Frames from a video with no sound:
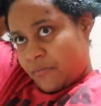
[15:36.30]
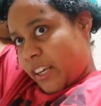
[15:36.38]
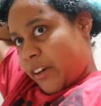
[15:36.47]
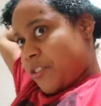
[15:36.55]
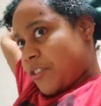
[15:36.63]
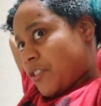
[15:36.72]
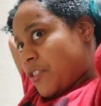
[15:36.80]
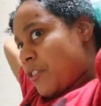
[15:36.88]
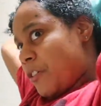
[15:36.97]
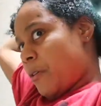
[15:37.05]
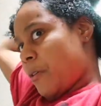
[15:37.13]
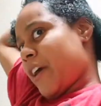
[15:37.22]
it was just
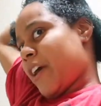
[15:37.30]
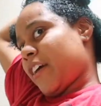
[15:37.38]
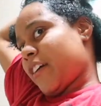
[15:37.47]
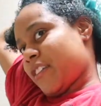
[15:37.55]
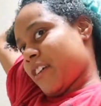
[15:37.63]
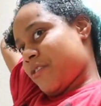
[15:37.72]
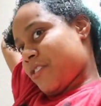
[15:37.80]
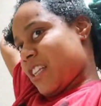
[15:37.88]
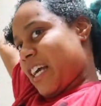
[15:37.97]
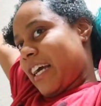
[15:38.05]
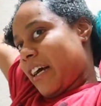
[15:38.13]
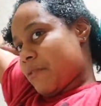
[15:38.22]
annoying because I was
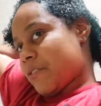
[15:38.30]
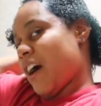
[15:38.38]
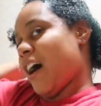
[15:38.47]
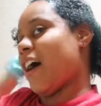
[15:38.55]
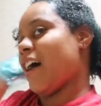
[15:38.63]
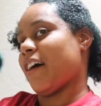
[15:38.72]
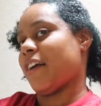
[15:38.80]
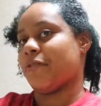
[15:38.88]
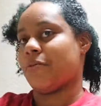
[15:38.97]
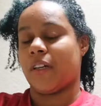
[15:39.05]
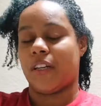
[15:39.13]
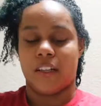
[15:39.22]
like I was hot. I
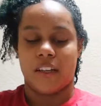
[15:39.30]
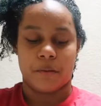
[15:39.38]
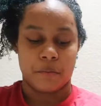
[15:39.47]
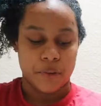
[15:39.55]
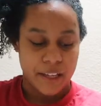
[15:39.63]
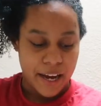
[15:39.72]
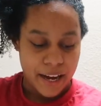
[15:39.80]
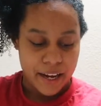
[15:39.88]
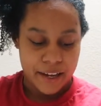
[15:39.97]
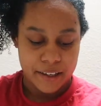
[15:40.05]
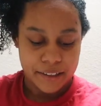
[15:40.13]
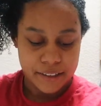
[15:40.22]
was wearing a lot of
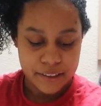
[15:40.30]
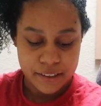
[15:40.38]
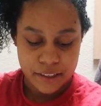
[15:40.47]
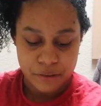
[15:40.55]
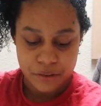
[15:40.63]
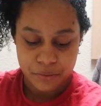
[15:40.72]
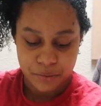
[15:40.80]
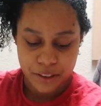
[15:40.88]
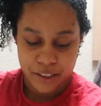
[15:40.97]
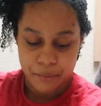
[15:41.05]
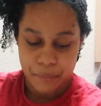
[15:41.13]
black. I was wearing